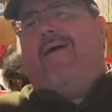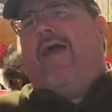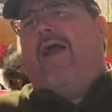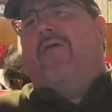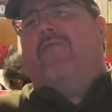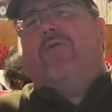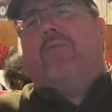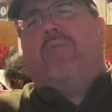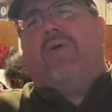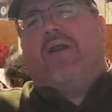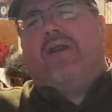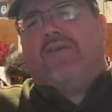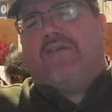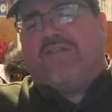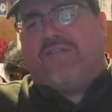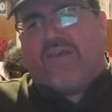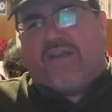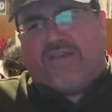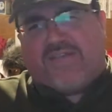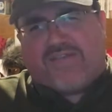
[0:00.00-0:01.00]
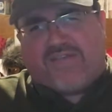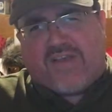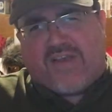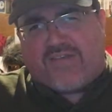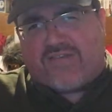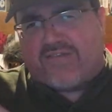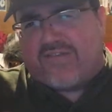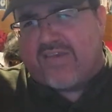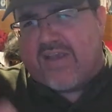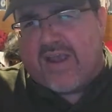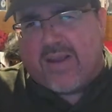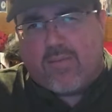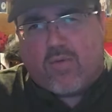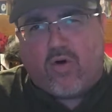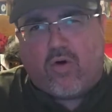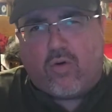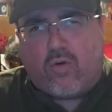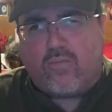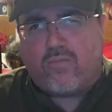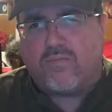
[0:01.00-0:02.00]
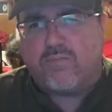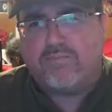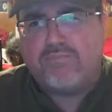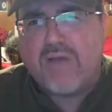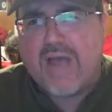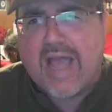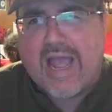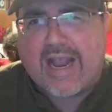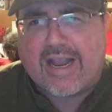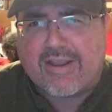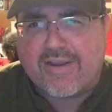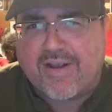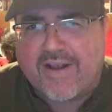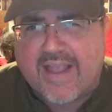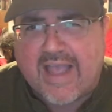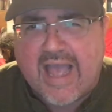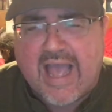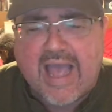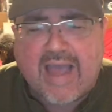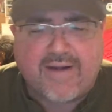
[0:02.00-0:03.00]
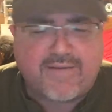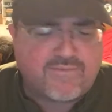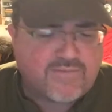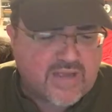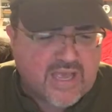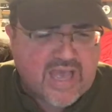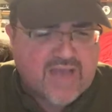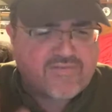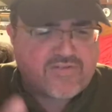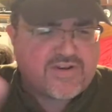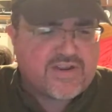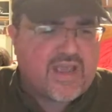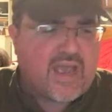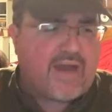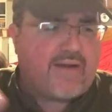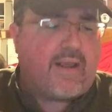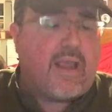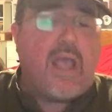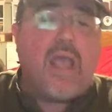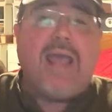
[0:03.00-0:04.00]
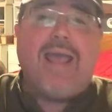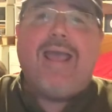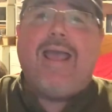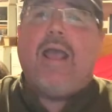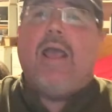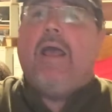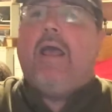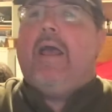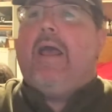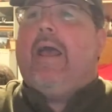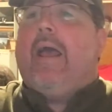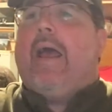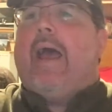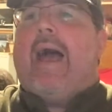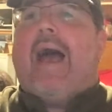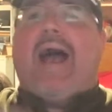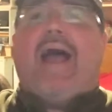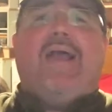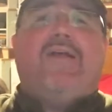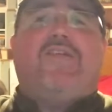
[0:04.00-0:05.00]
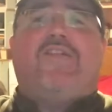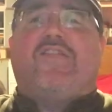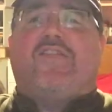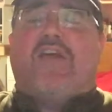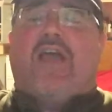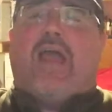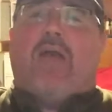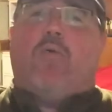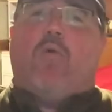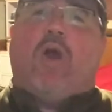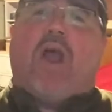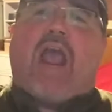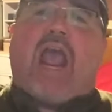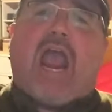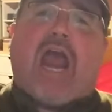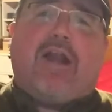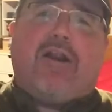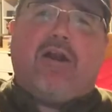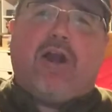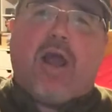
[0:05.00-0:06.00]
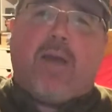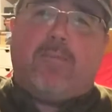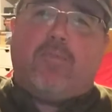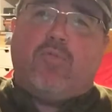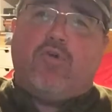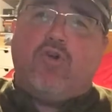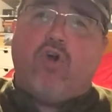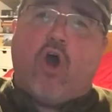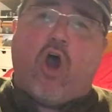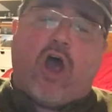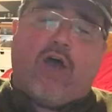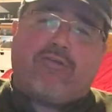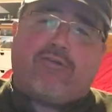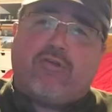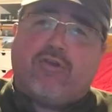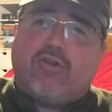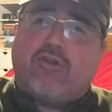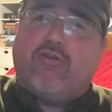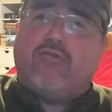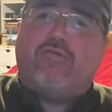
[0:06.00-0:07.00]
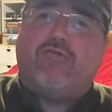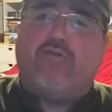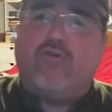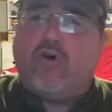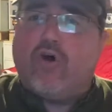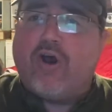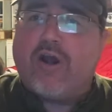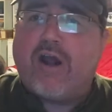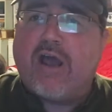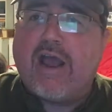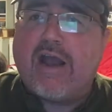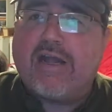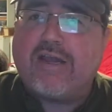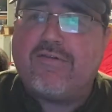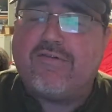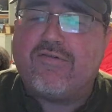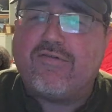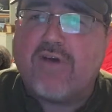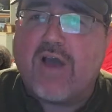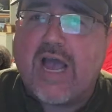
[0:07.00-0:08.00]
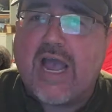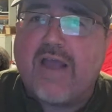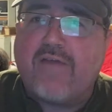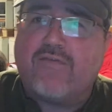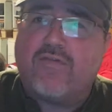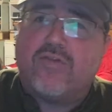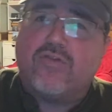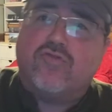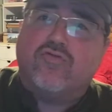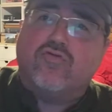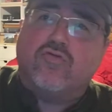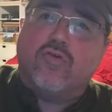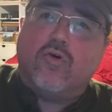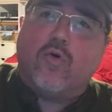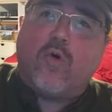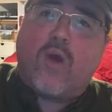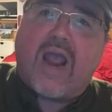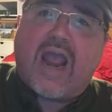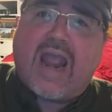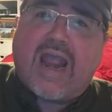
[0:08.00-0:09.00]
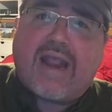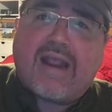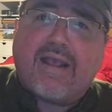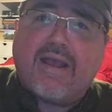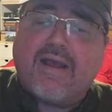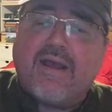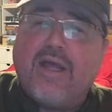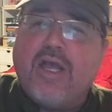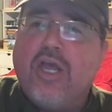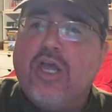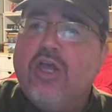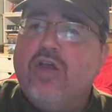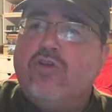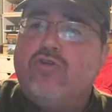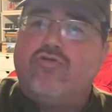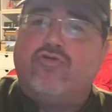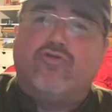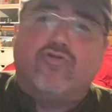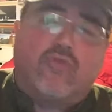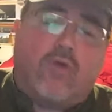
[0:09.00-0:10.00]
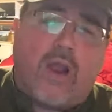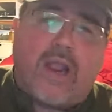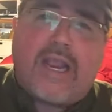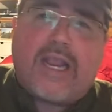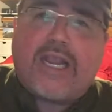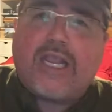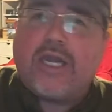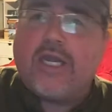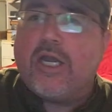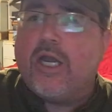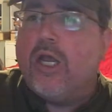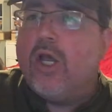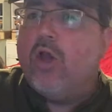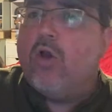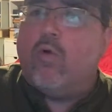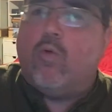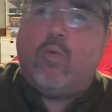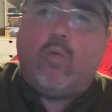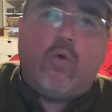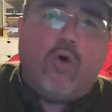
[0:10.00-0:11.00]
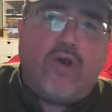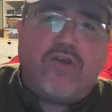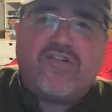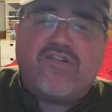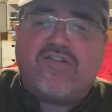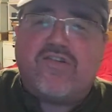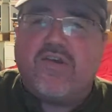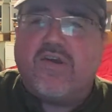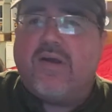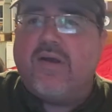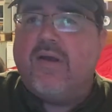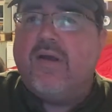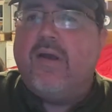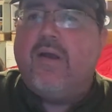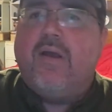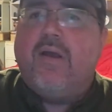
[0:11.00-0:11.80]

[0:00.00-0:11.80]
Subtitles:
everybody says that same old pack your car and have it yet. I say we're heading up north on the 495 and through Aya, Dracut, Worcester,